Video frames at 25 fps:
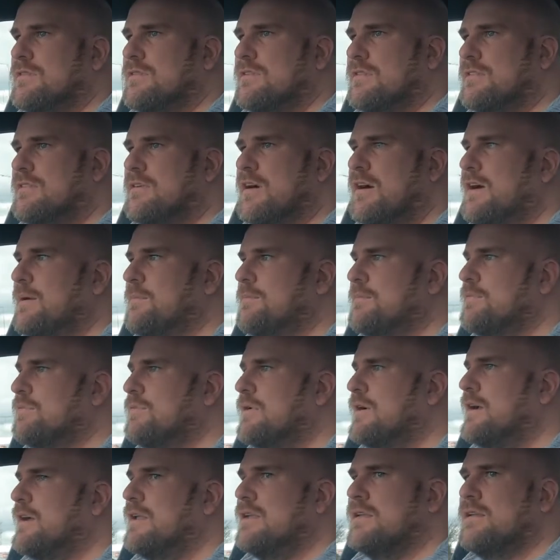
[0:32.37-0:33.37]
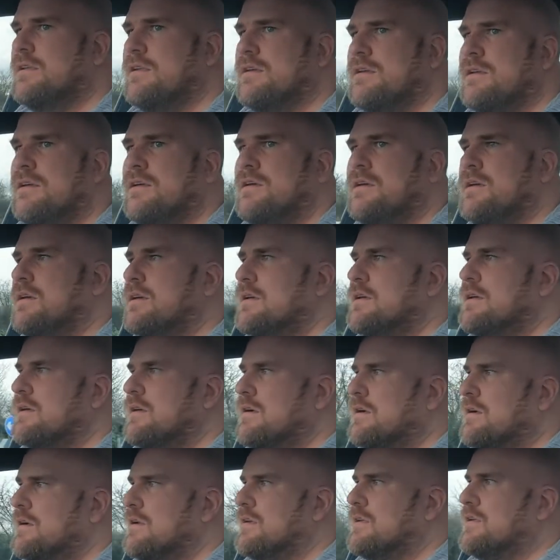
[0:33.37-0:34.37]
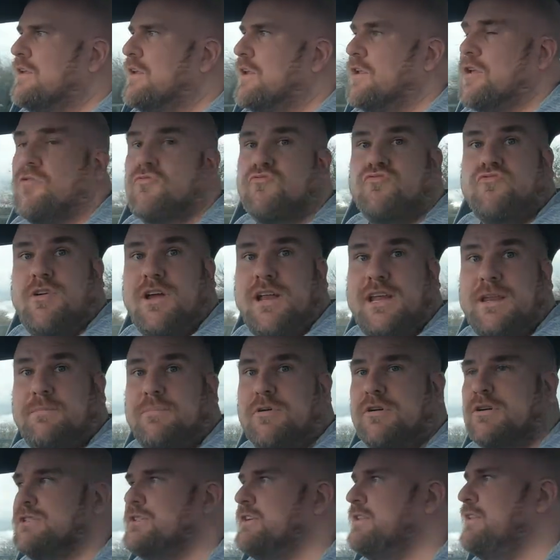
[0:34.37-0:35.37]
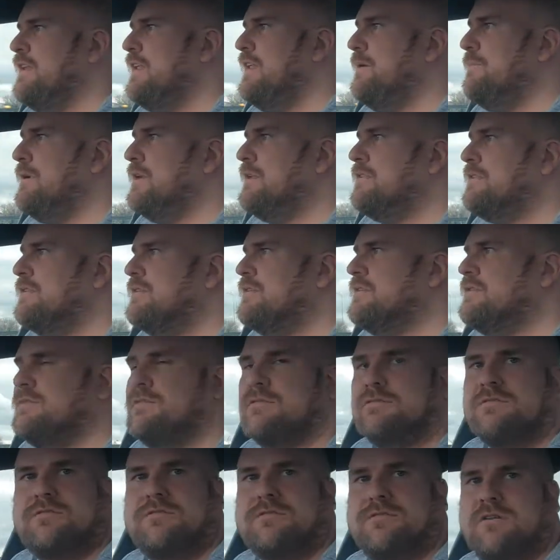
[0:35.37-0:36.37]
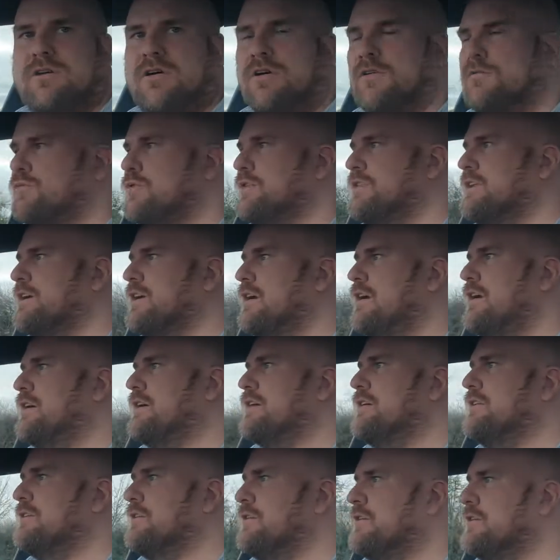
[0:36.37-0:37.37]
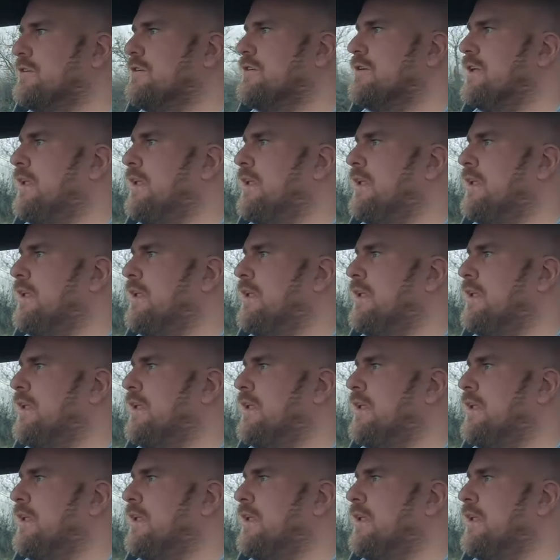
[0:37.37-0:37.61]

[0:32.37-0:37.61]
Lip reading: the times when you're really pushing the limit of what the car can do.